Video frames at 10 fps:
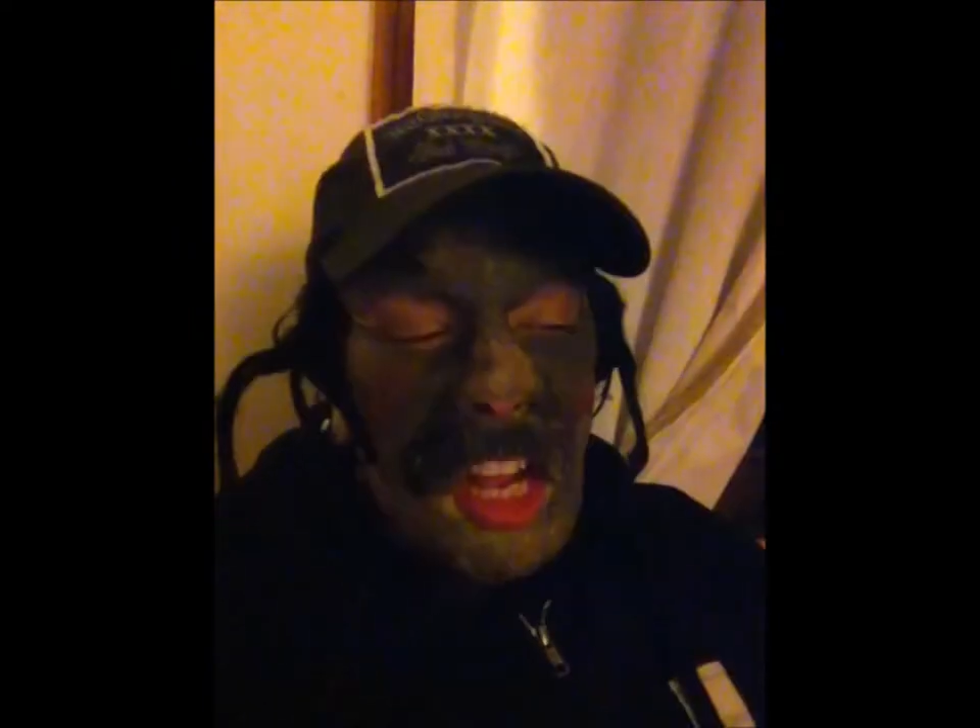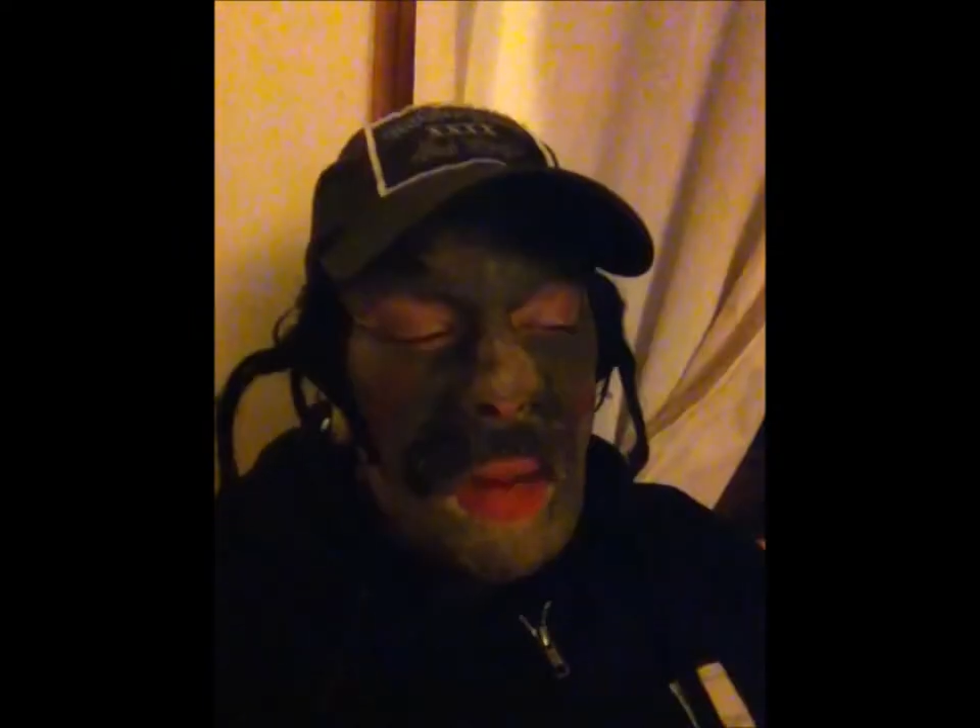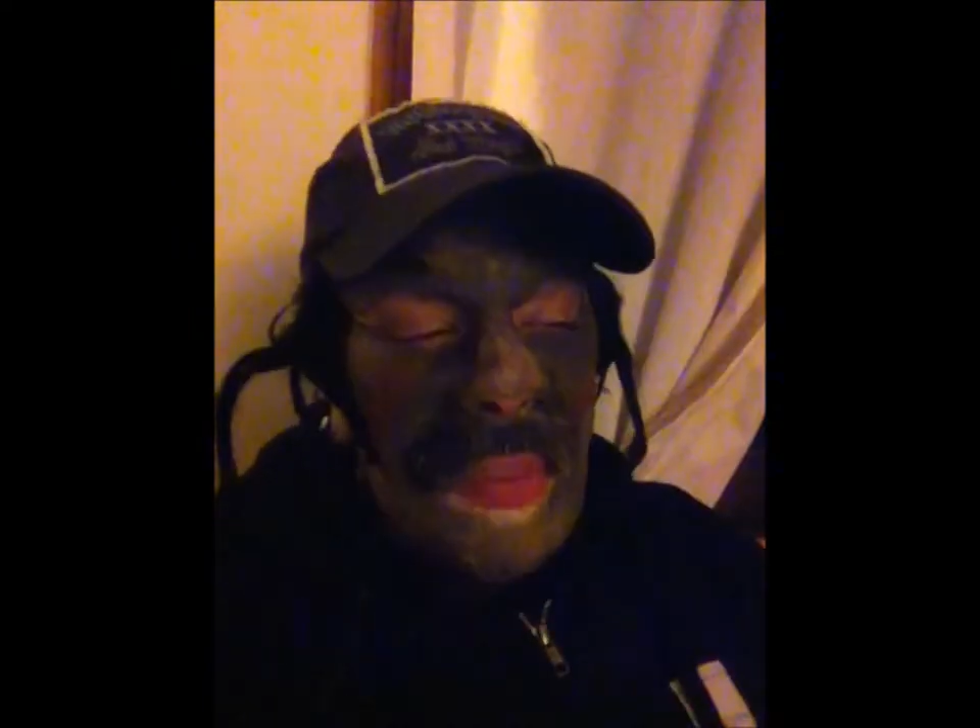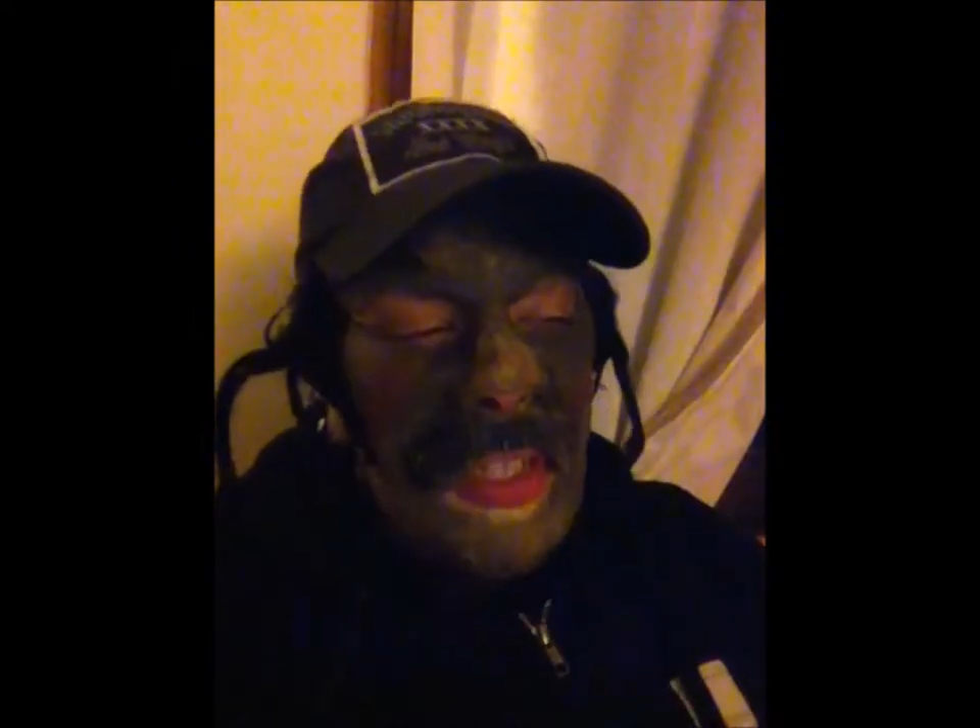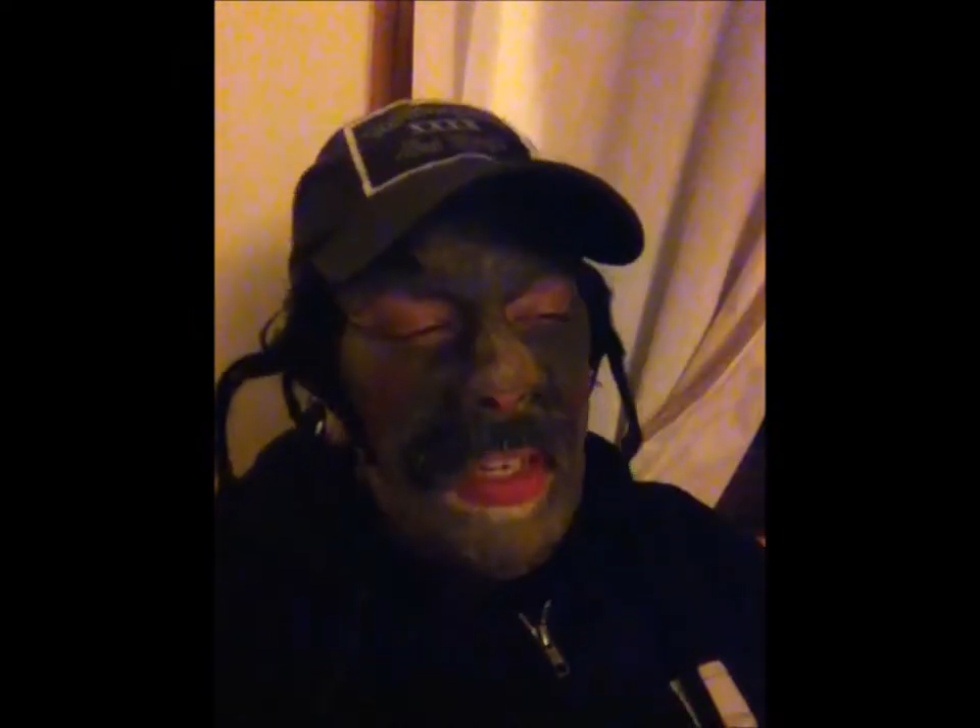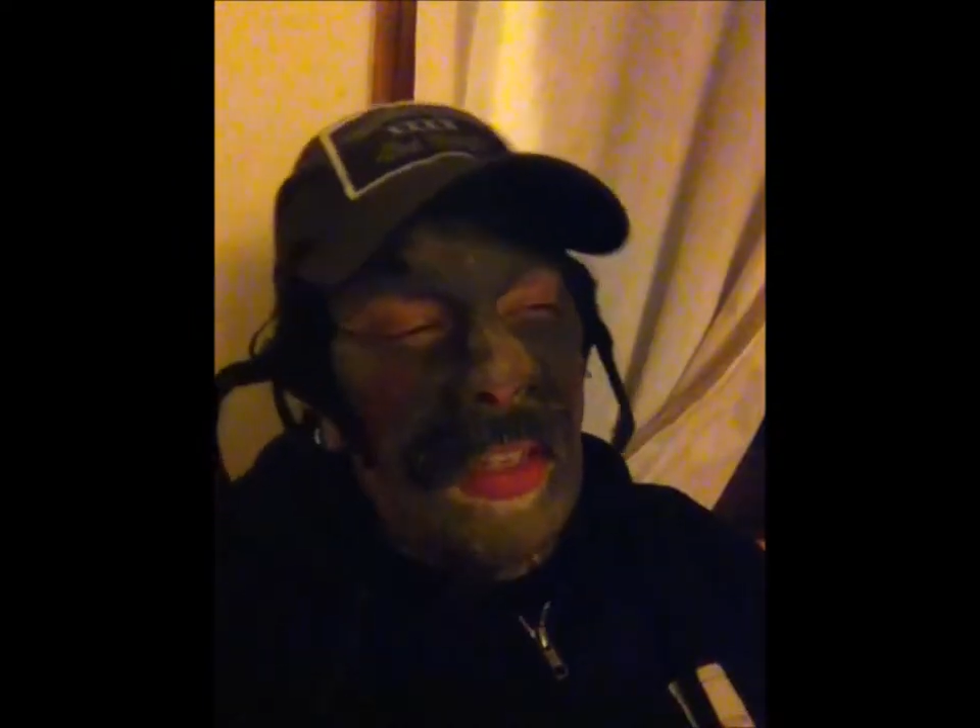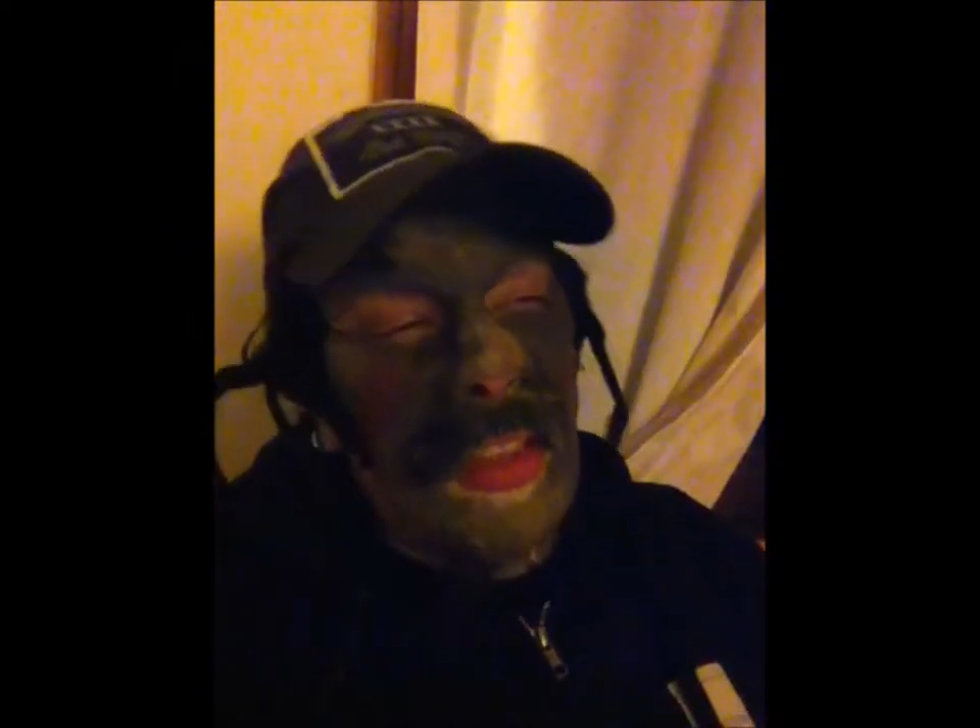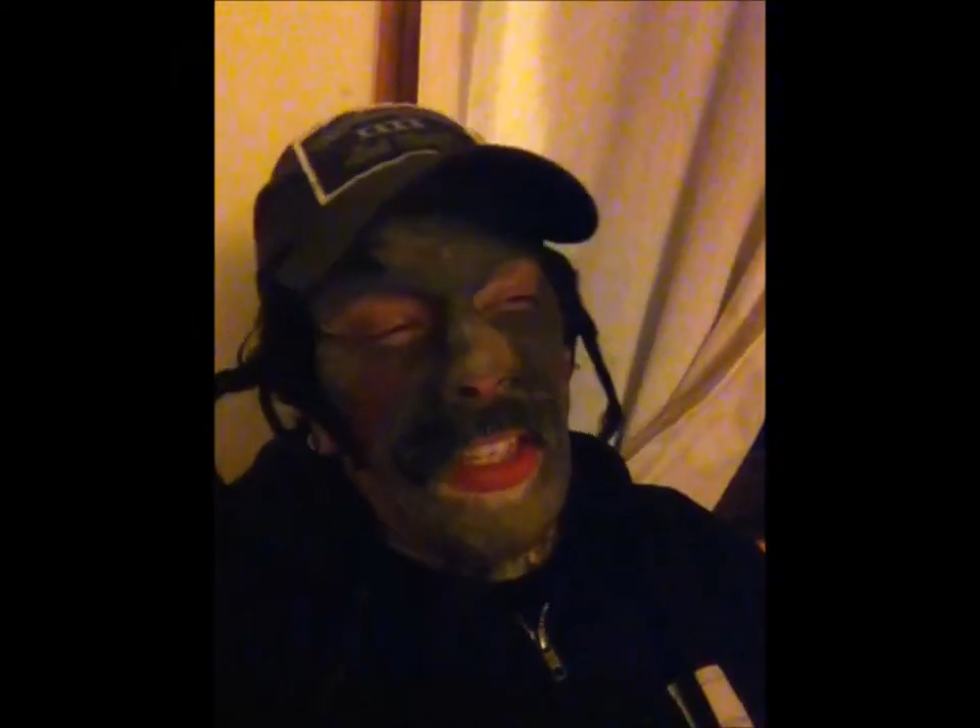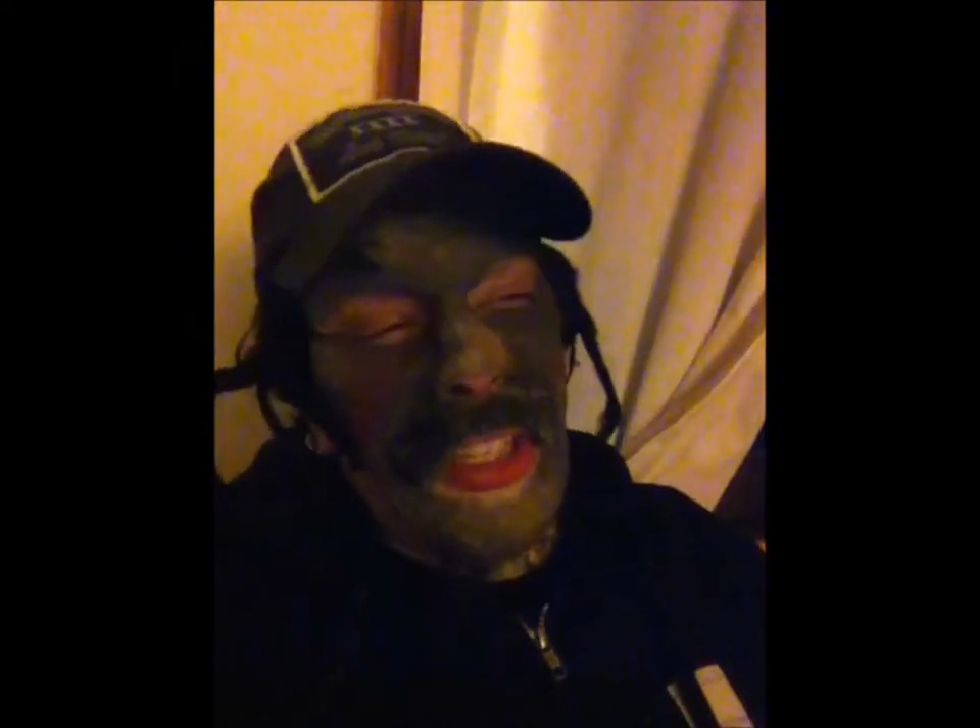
I'm just gonna let the